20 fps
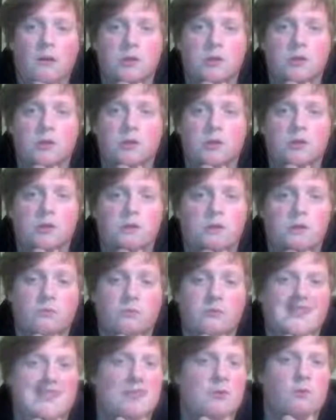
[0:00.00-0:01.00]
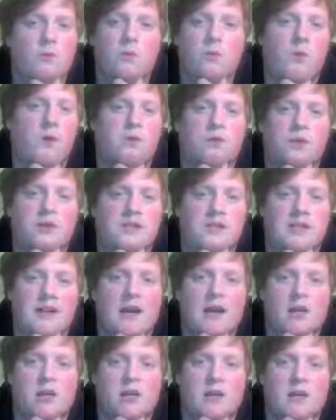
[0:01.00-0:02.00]
to equality,
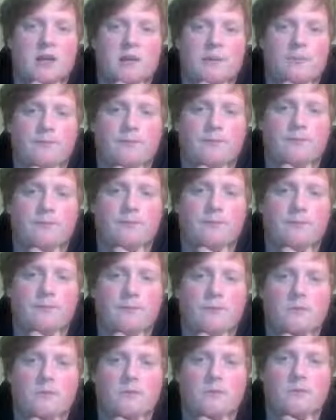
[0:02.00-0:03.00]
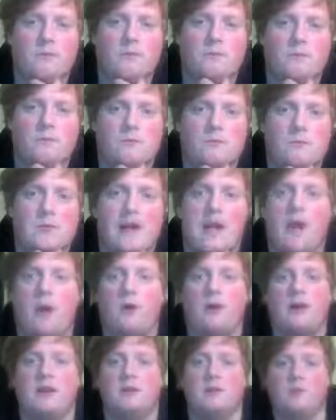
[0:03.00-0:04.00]
actually. Yeah,
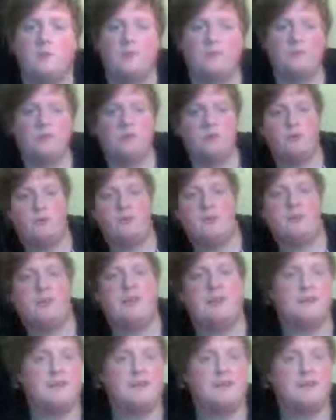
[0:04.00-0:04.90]
okay, so the computer says